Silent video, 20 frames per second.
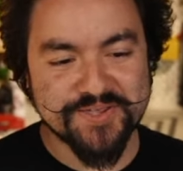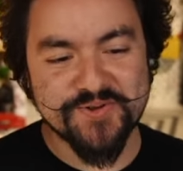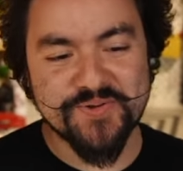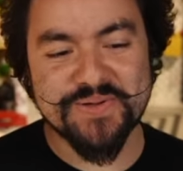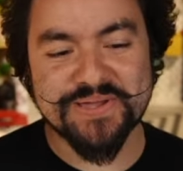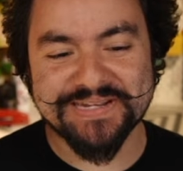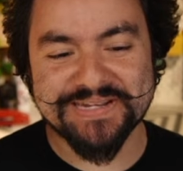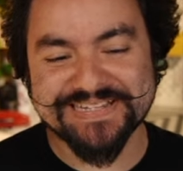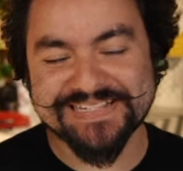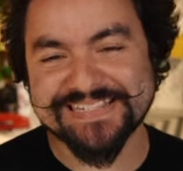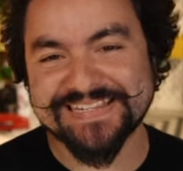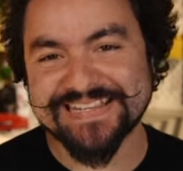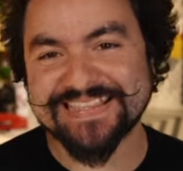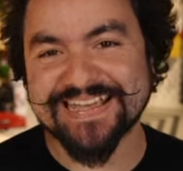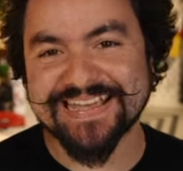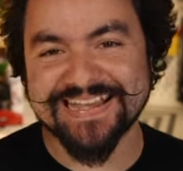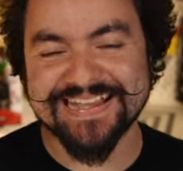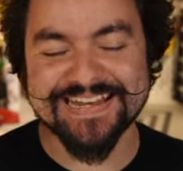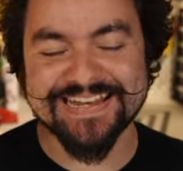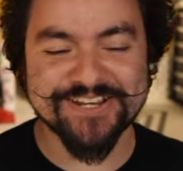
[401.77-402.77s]
annoying to see
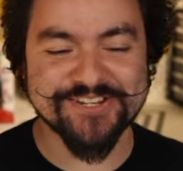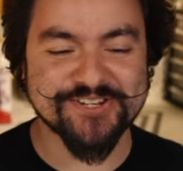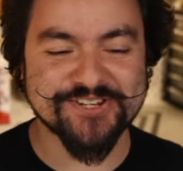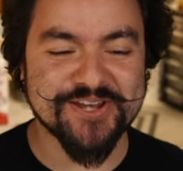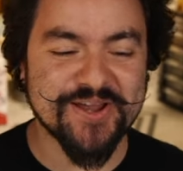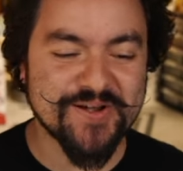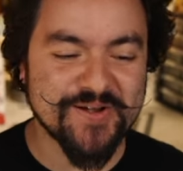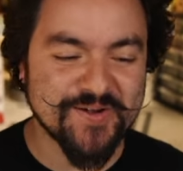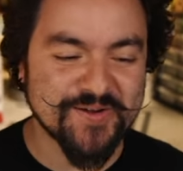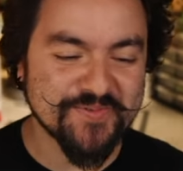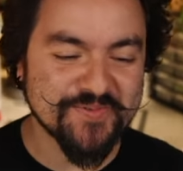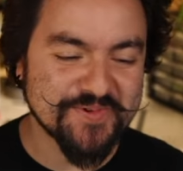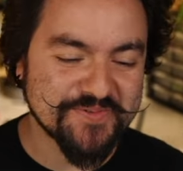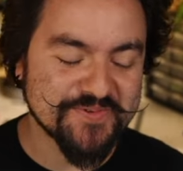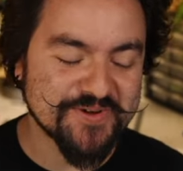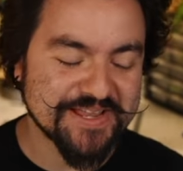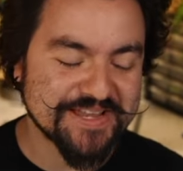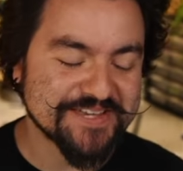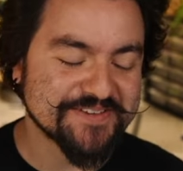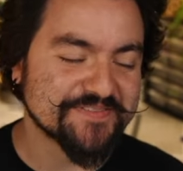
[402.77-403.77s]
that connection error when
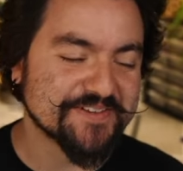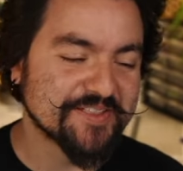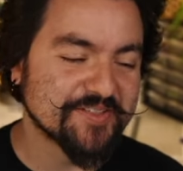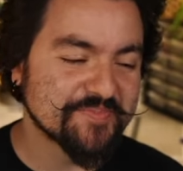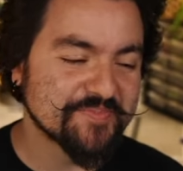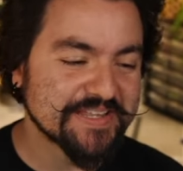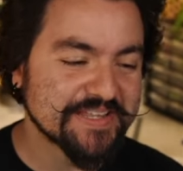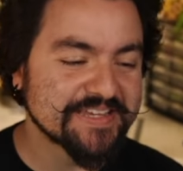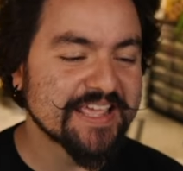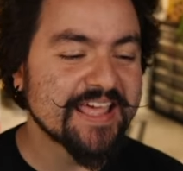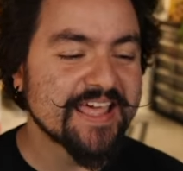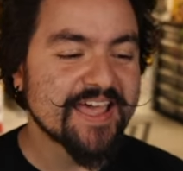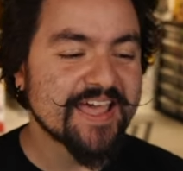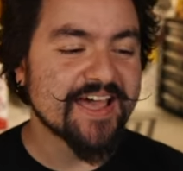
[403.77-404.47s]
we're in development.